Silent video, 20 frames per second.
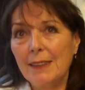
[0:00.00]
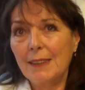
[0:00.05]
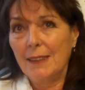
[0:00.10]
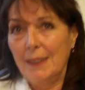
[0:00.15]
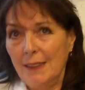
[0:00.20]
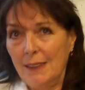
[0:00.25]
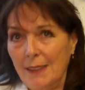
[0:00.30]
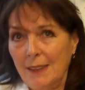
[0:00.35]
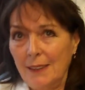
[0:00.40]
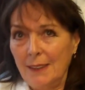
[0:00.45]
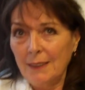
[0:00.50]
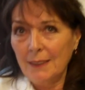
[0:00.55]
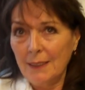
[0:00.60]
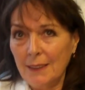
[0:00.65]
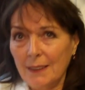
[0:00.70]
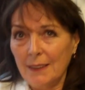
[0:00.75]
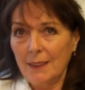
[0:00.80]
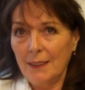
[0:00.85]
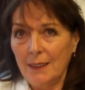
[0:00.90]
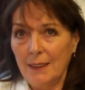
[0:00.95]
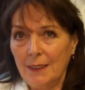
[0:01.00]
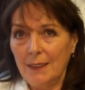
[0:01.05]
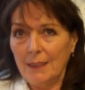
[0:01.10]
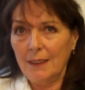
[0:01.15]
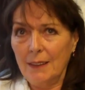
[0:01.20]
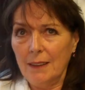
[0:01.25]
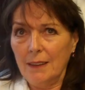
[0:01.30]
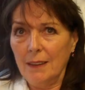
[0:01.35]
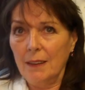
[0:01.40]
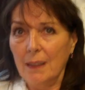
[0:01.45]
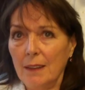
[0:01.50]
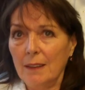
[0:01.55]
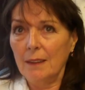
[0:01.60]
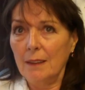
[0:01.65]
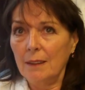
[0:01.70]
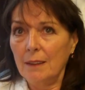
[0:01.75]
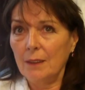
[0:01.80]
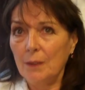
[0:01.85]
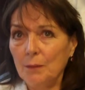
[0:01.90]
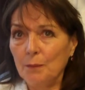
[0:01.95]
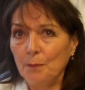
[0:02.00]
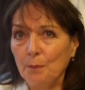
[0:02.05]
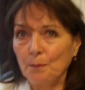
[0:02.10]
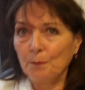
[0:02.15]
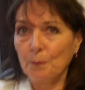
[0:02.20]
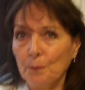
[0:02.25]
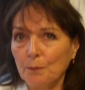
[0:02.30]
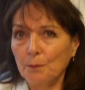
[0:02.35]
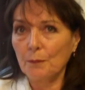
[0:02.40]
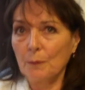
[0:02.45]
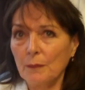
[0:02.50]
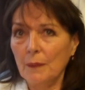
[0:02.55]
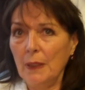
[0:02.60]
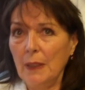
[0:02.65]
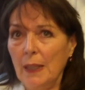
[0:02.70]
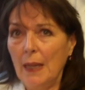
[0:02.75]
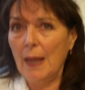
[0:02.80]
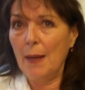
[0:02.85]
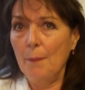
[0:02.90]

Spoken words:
So, I know you're quite excited, looking forward to lips.